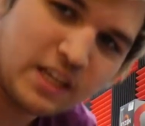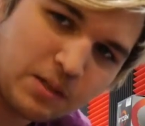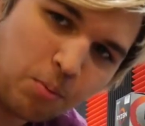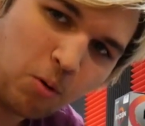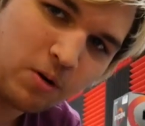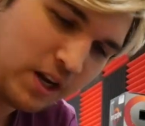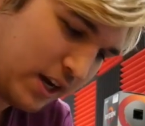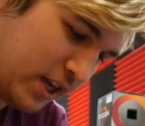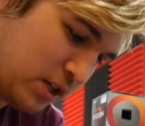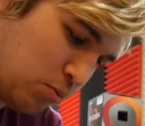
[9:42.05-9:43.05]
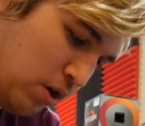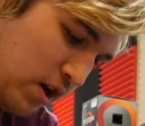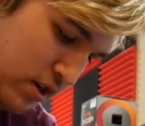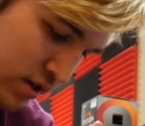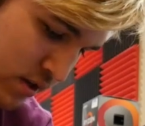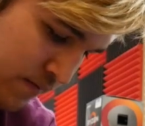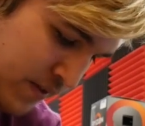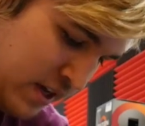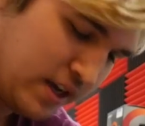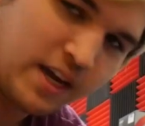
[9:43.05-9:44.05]
this board, and guess what?
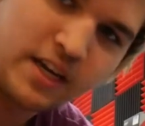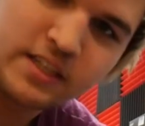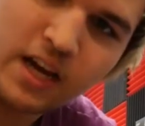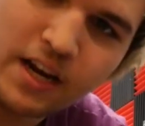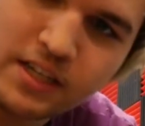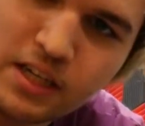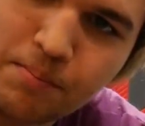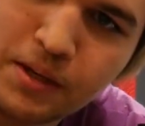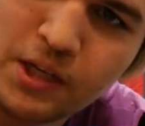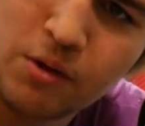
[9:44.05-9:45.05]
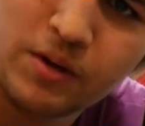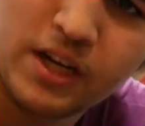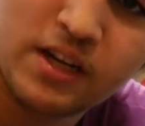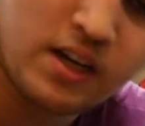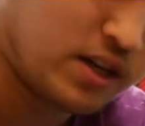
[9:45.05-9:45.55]
It's got a CPU in it,